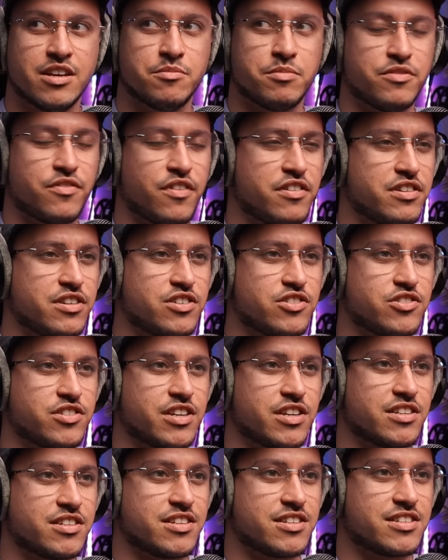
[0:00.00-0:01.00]
be very
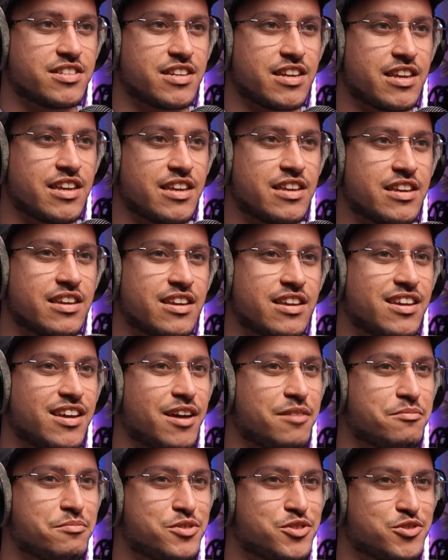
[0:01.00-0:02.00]
interesting to see.
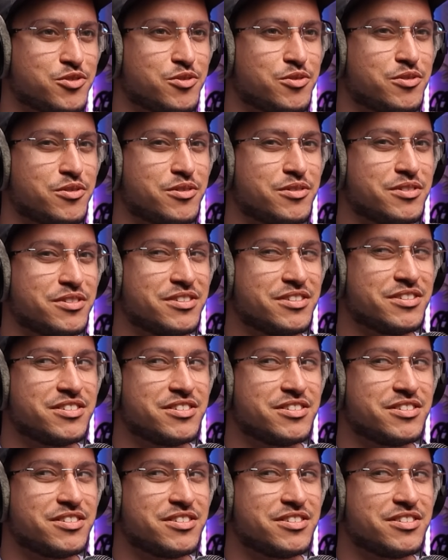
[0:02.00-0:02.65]
I'm sure